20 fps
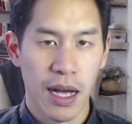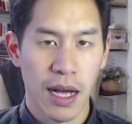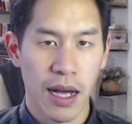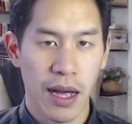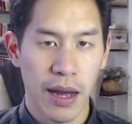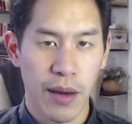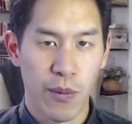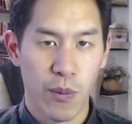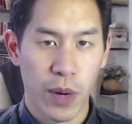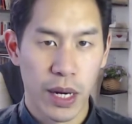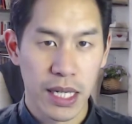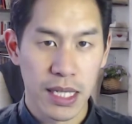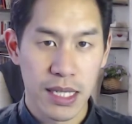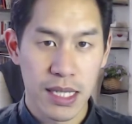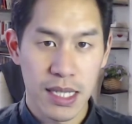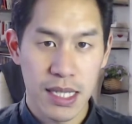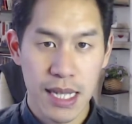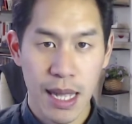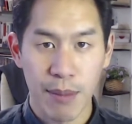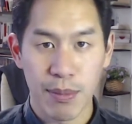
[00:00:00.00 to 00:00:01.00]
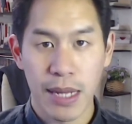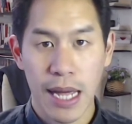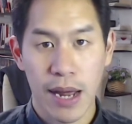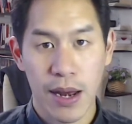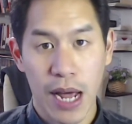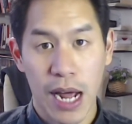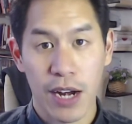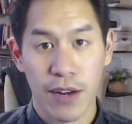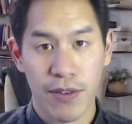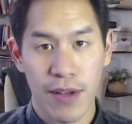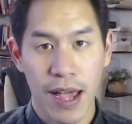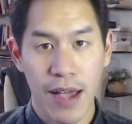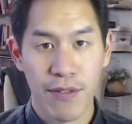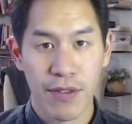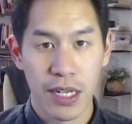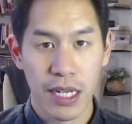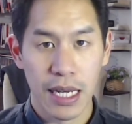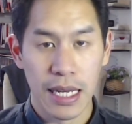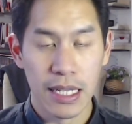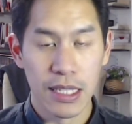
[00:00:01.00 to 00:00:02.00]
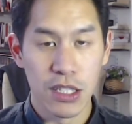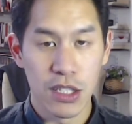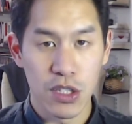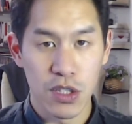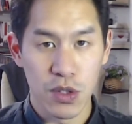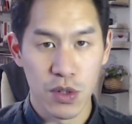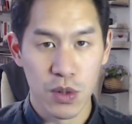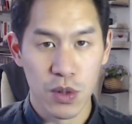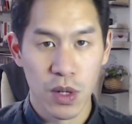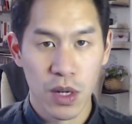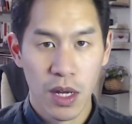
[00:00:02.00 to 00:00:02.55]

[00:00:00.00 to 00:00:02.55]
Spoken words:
when he stepped down out of heaven into